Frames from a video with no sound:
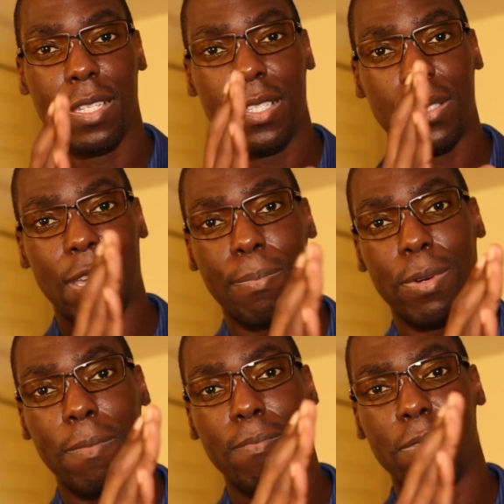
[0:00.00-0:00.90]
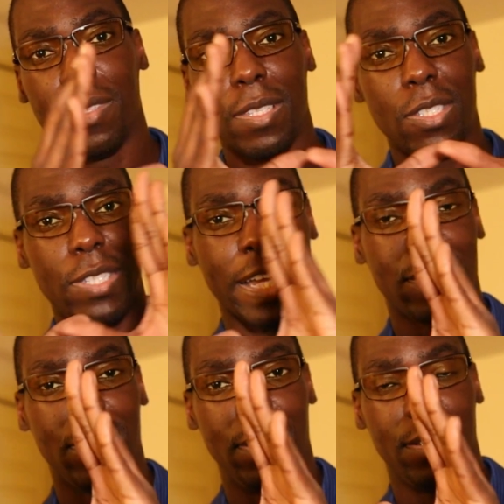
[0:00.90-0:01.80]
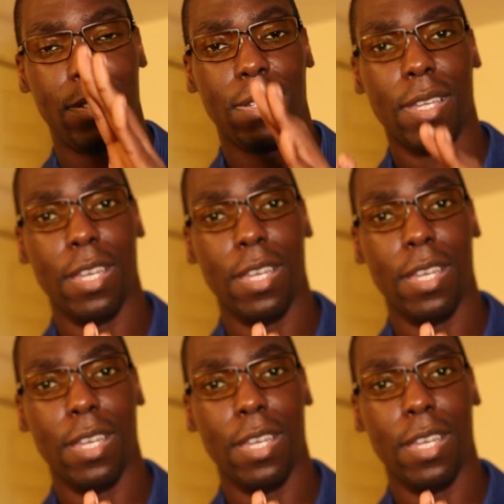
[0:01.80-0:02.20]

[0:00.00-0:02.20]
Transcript: separate sections